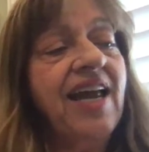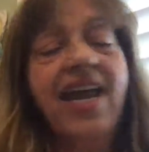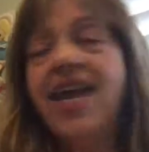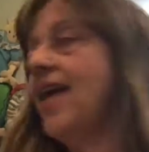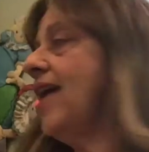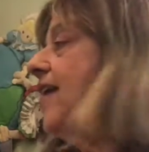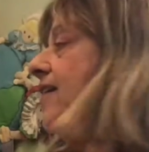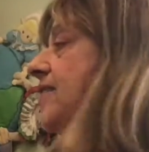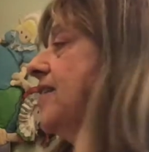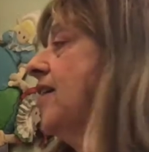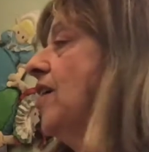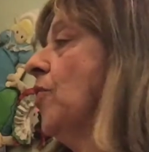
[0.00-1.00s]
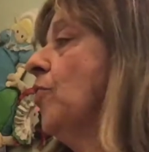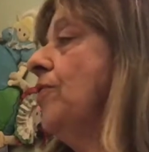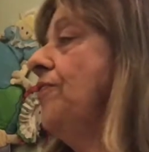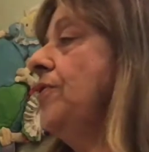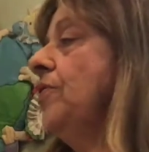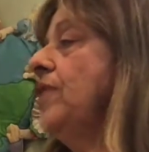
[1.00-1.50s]
and
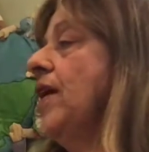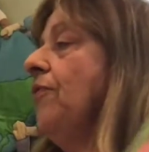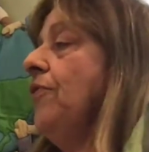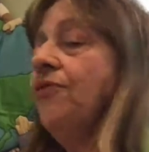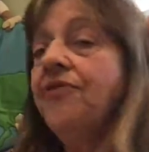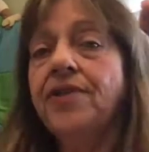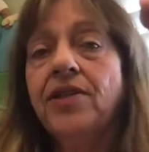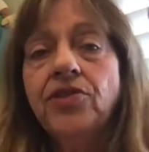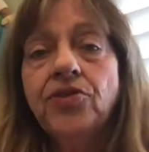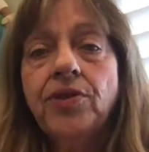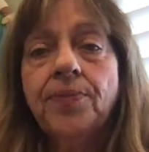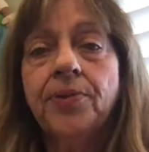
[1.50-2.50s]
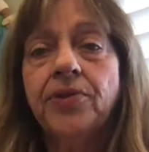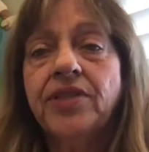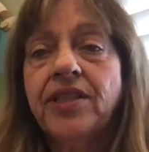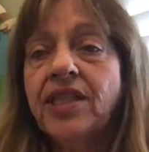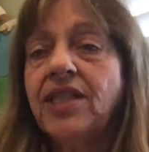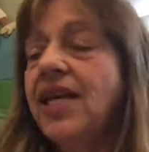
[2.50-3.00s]
reviewed every field trip her
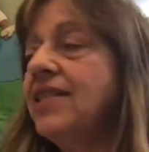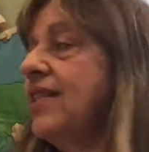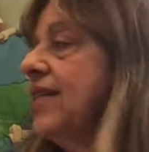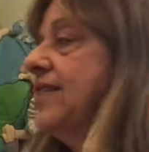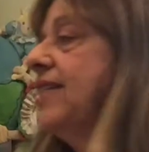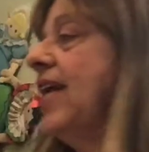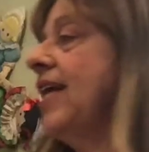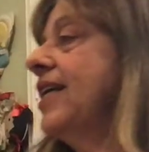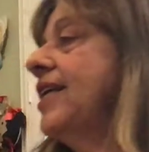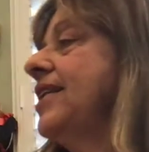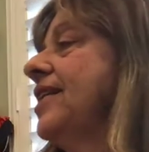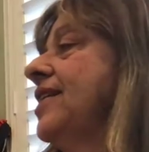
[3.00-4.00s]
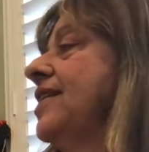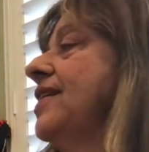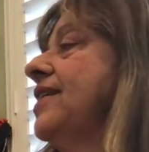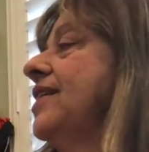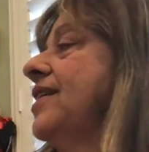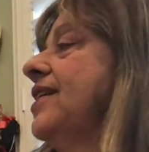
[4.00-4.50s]
class had taken.
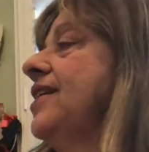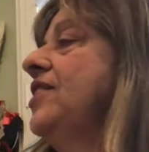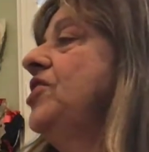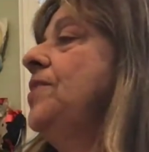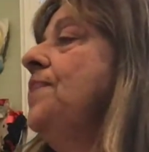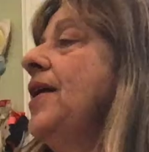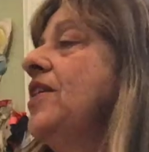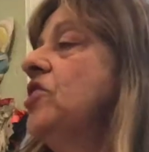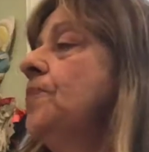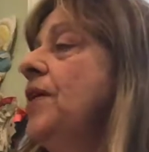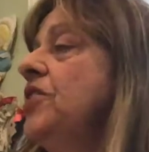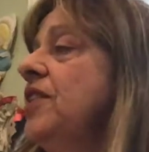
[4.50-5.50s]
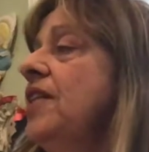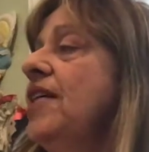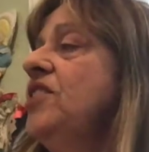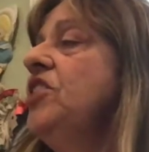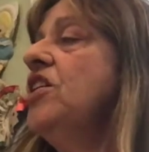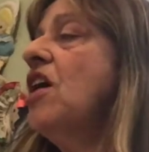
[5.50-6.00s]
She made a
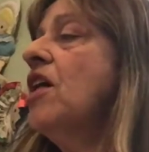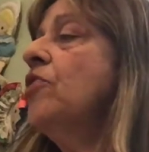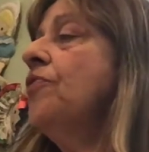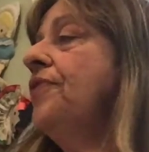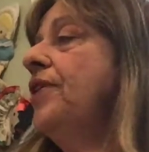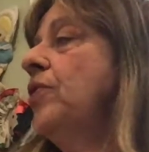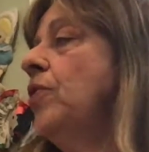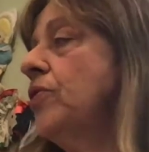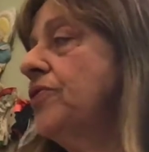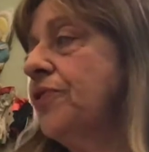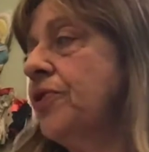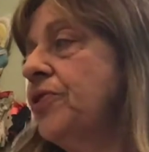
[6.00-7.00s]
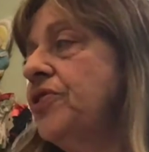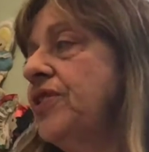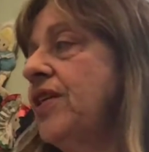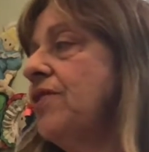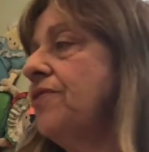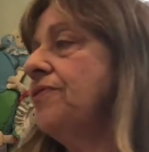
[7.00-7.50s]
specialized geography course for
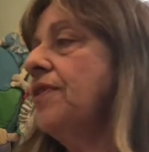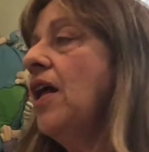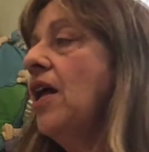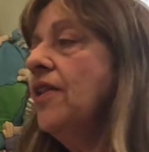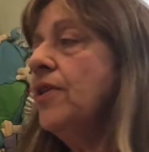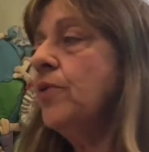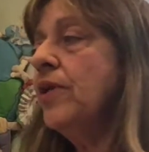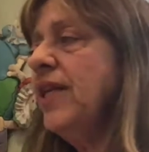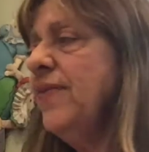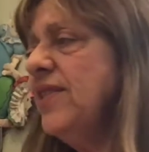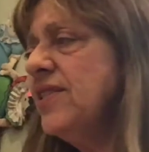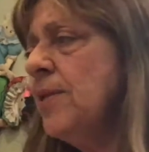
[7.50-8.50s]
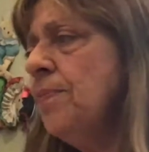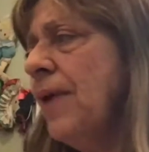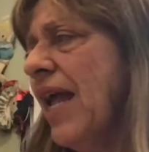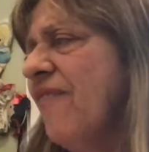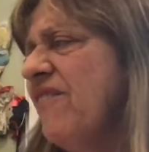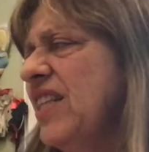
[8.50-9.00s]
herself. There were even some
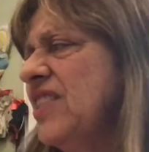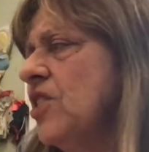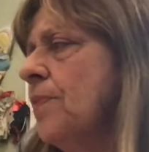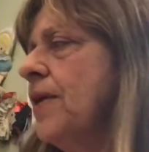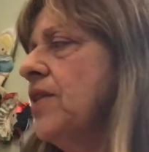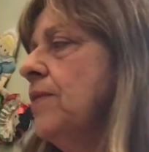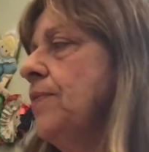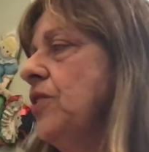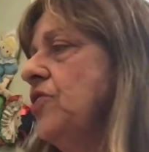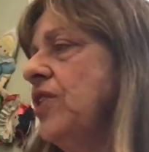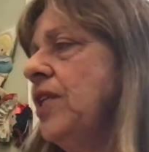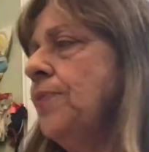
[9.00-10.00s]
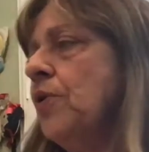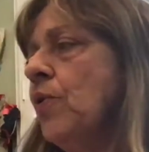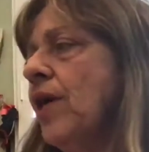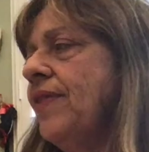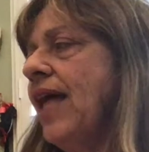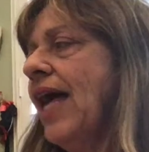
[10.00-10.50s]
pamphlets about the museum
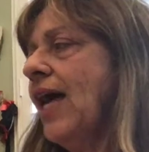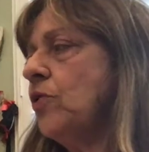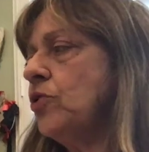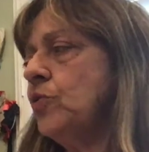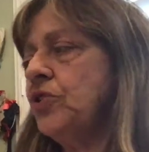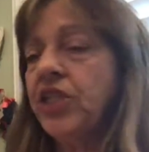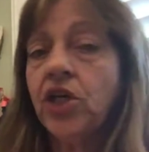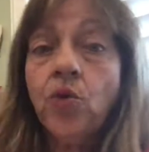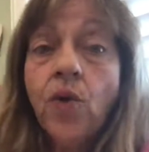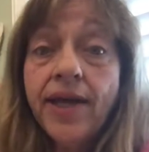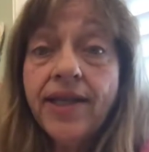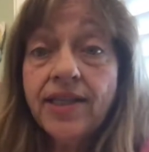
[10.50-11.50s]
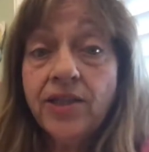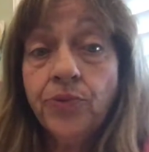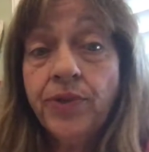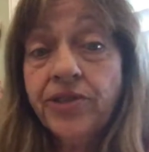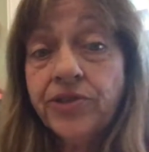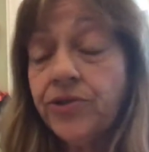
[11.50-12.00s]
around the house, which she quietly
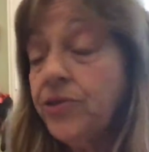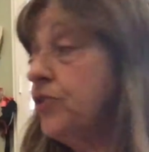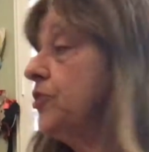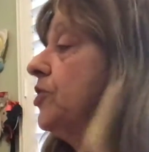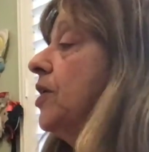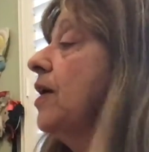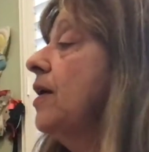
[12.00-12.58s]
researched.